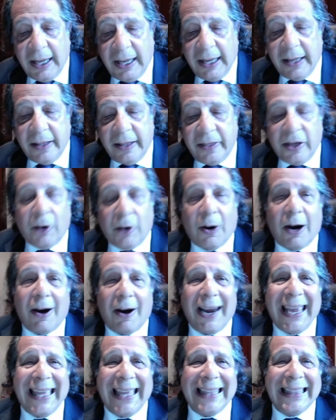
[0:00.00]
There are
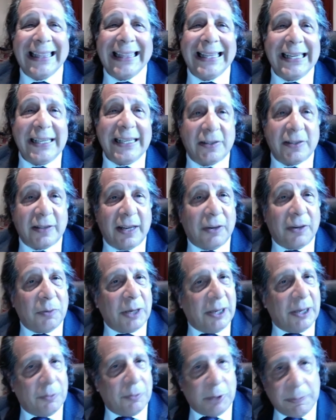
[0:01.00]
at least, and
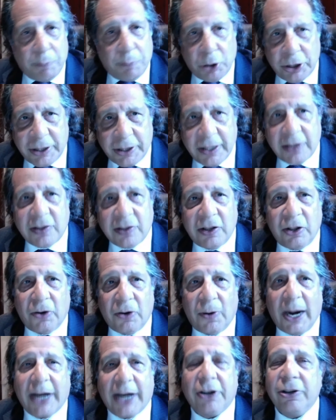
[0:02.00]
we put this in the
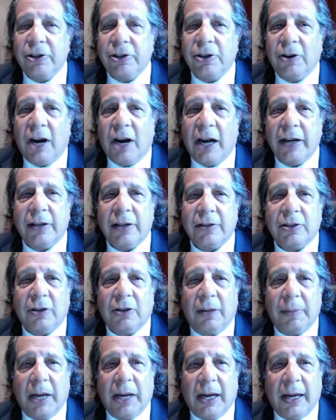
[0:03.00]
record, Your Honor, so
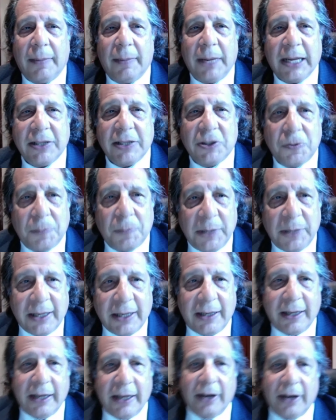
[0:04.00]
I'm not speaking
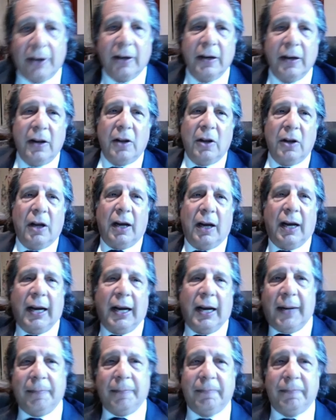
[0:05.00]
here, out